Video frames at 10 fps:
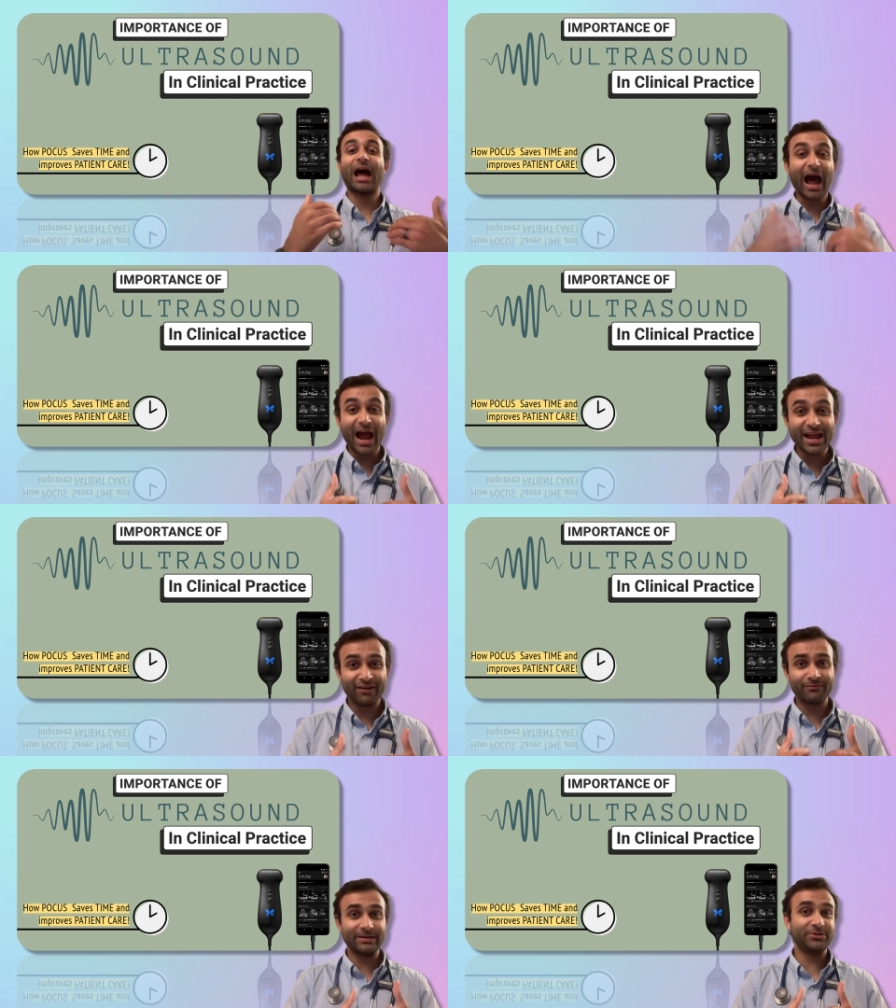I
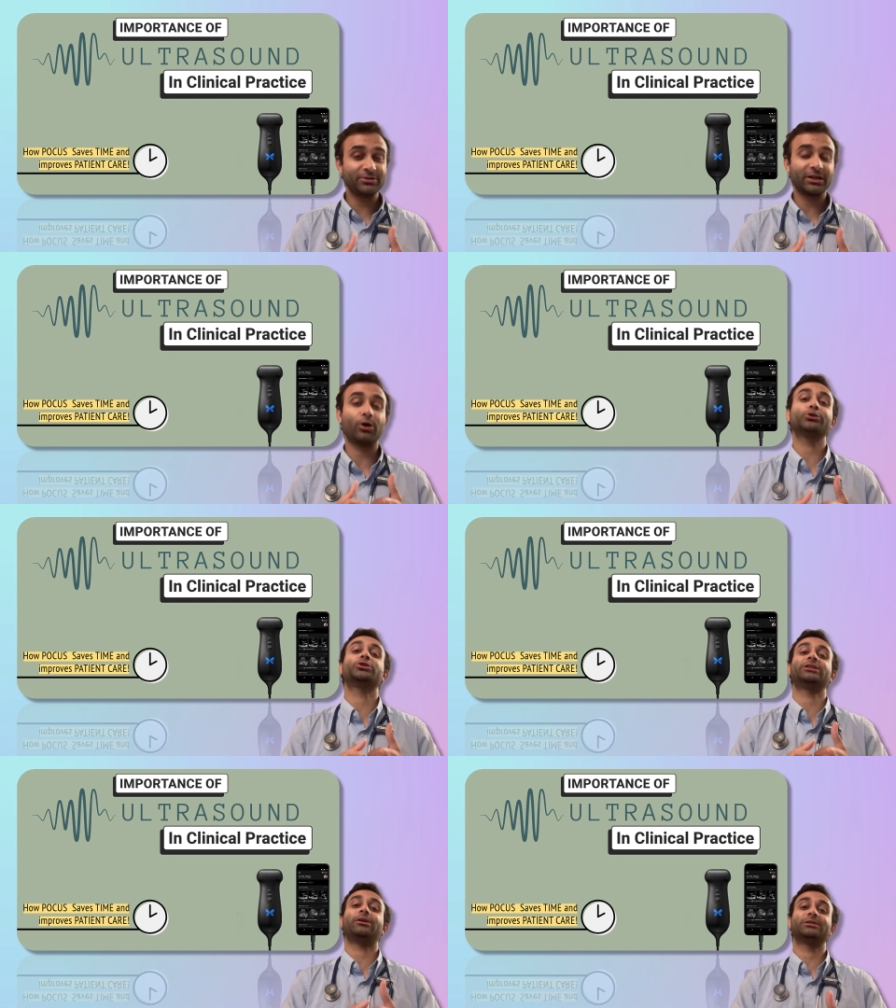have been using
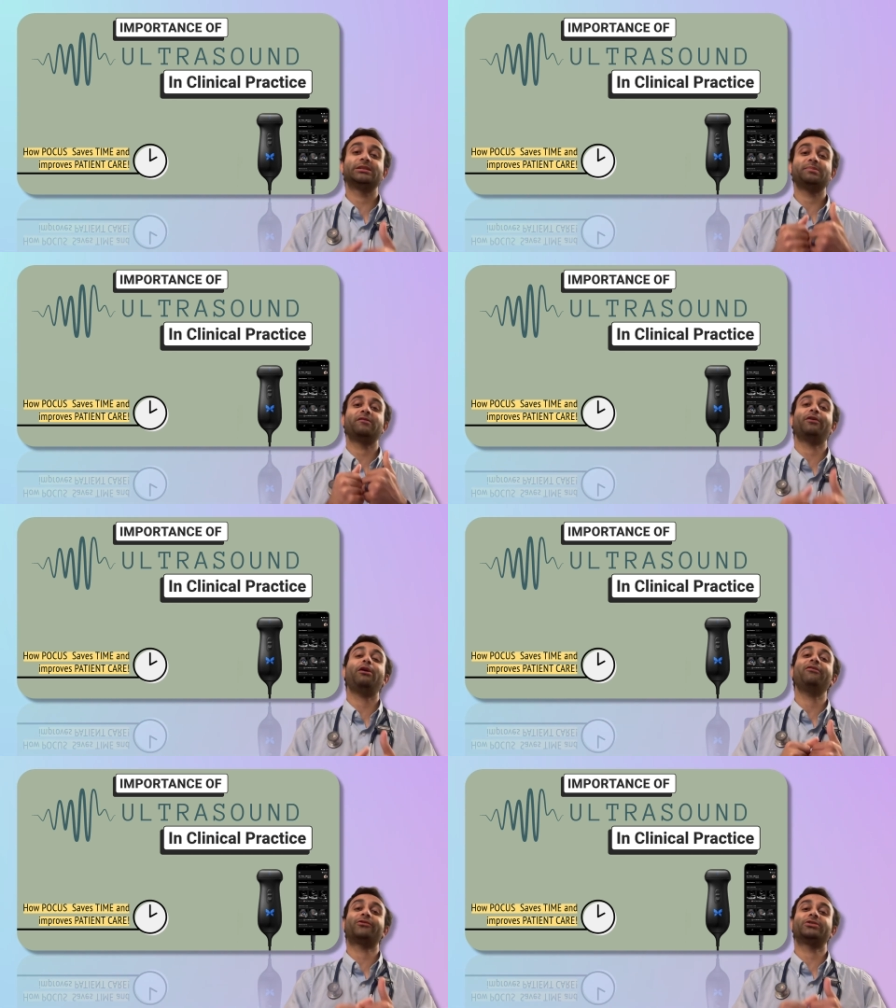ultrasound since my
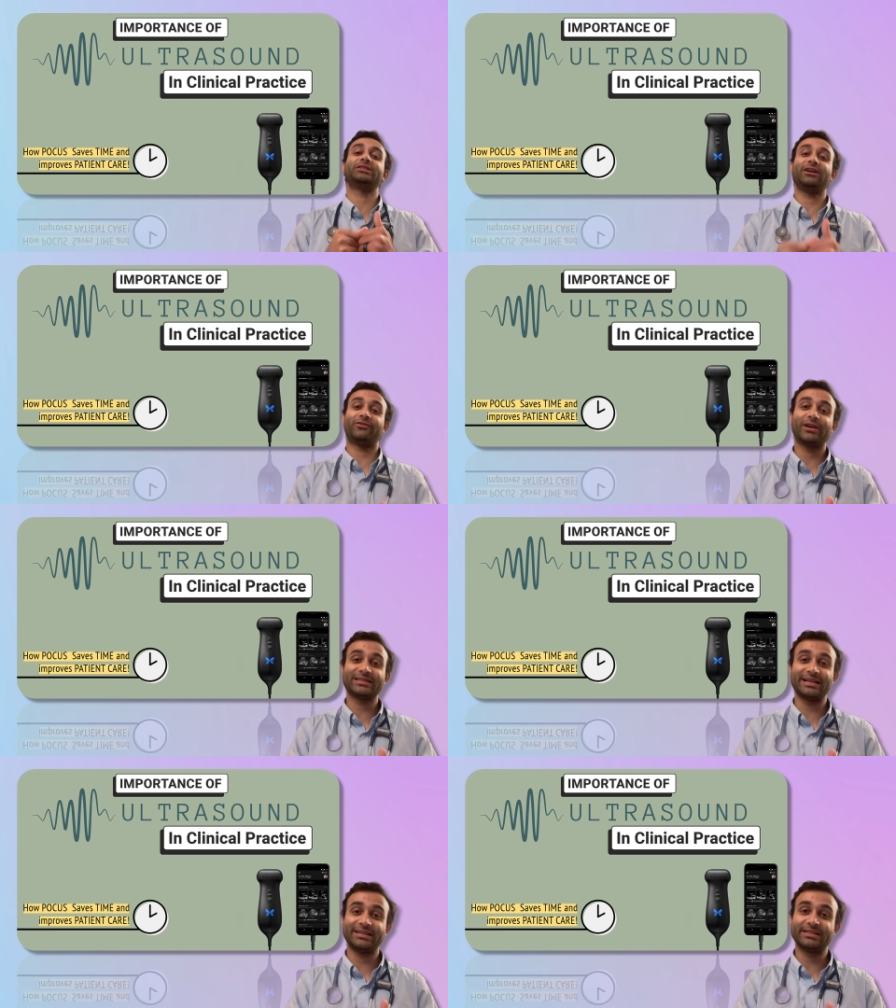very first day of
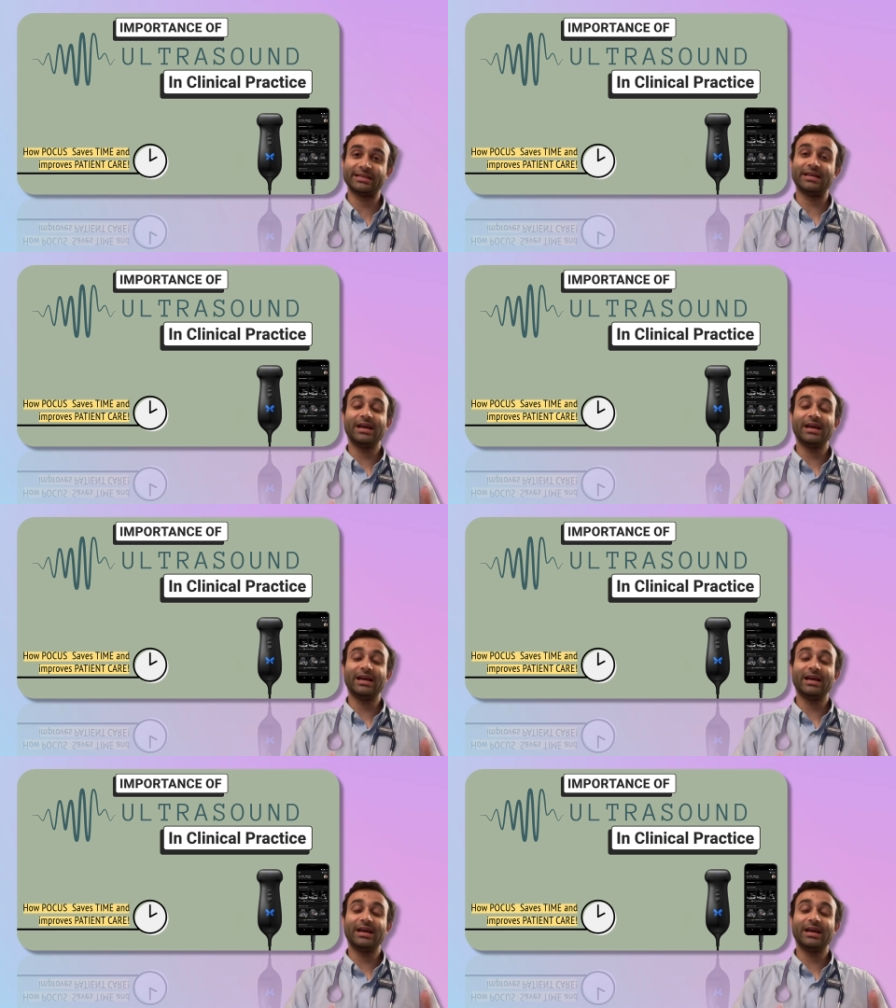residency.